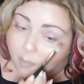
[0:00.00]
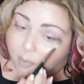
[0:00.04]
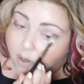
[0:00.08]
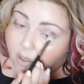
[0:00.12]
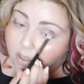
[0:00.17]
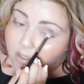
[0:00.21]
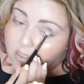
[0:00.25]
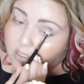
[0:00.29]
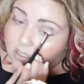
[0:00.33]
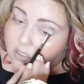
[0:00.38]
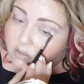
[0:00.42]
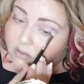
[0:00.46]

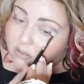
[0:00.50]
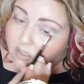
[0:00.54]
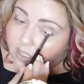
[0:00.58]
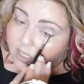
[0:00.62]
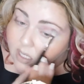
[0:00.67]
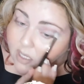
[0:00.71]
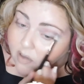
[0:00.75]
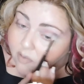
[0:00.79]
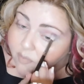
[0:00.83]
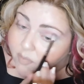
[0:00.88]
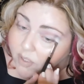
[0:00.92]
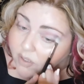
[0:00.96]
personally
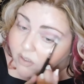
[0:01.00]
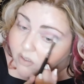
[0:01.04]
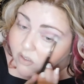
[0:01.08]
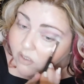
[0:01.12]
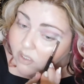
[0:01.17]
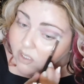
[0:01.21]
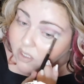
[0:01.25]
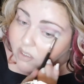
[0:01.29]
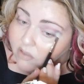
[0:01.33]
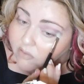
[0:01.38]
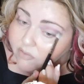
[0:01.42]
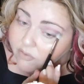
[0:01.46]
have been
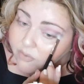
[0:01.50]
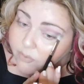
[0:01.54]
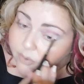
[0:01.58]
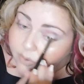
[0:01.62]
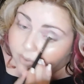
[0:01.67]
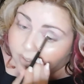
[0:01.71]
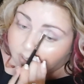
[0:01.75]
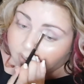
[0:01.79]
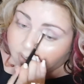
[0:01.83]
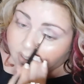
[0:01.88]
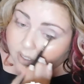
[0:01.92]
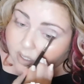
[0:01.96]
looking
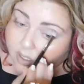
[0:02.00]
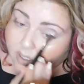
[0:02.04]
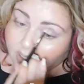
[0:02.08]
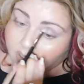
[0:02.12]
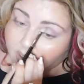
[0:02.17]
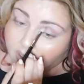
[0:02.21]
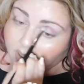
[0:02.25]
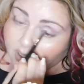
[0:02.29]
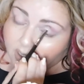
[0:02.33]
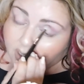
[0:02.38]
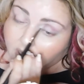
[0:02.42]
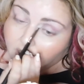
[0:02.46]
for
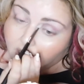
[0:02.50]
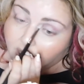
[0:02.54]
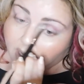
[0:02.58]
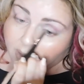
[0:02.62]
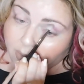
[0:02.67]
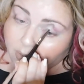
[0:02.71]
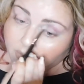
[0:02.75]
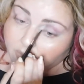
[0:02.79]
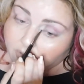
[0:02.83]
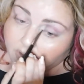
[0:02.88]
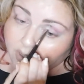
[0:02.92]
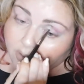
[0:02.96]
a
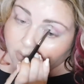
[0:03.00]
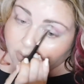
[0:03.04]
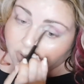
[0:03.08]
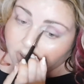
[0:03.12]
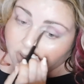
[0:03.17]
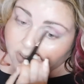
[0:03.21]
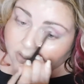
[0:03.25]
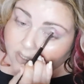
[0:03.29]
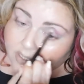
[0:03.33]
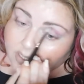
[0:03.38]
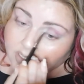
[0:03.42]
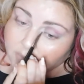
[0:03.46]
review
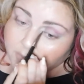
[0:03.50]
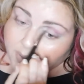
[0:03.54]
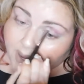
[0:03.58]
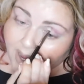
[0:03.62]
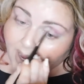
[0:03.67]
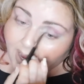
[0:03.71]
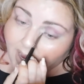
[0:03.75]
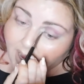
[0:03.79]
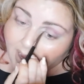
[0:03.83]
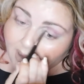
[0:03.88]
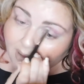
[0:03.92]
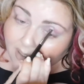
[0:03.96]
on this
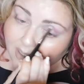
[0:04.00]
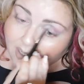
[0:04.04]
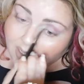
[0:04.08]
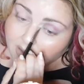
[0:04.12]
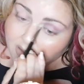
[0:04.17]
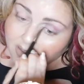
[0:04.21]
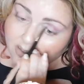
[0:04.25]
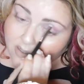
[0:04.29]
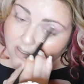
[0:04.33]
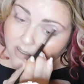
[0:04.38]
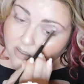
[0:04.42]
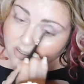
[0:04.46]
palette, and
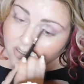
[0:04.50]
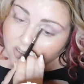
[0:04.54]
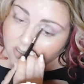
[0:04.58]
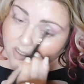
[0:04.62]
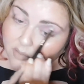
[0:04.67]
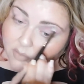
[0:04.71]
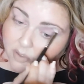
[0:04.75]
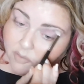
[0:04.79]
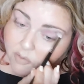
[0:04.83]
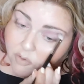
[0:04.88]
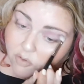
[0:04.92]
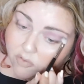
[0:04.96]
this is just going
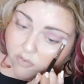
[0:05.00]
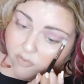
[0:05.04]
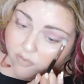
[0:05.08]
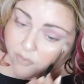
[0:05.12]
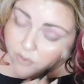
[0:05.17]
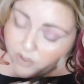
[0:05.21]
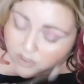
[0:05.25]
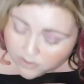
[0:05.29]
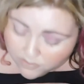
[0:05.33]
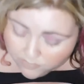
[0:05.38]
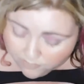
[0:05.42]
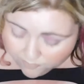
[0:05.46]
to be more of a
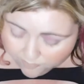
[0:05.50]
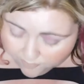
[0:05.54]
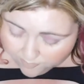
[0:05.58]
first